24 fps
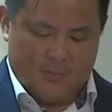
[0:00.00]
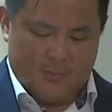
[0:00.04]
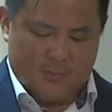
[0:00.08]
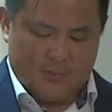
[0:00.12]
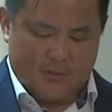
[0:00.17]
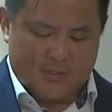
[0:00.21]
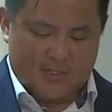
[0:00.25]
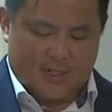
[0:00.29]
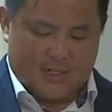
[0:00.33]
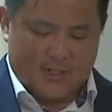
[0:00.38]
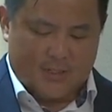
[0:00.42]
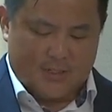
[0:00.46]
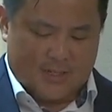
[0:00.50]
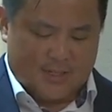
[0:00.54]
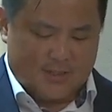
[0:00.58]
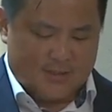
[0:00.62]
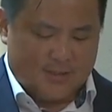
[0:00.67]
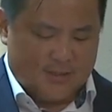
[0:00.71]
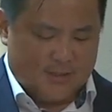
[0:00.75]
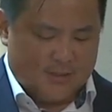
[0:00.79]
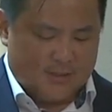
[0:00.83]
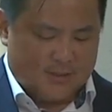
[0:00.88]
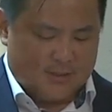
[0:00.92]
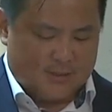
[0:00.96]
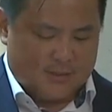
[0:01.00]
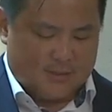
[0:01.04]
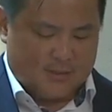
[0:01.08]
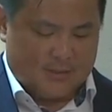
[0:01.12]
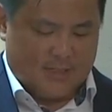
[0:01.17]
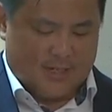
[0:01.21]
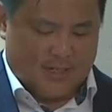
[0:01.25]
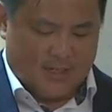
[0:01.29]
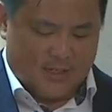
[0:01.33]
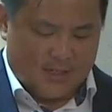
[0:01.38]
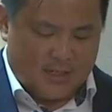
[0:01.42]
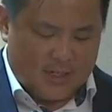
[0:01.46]
retired
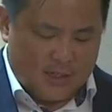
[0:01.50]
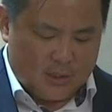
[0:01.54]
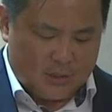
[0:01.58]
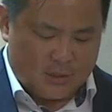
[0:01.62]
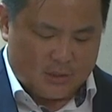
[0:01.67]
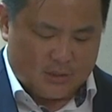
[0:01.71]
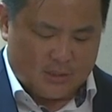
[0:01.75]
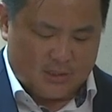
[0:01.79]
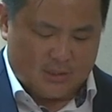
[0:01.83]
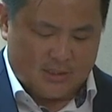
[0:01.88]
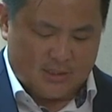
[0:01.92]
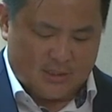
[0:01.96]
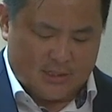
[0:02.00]
athletes engaged in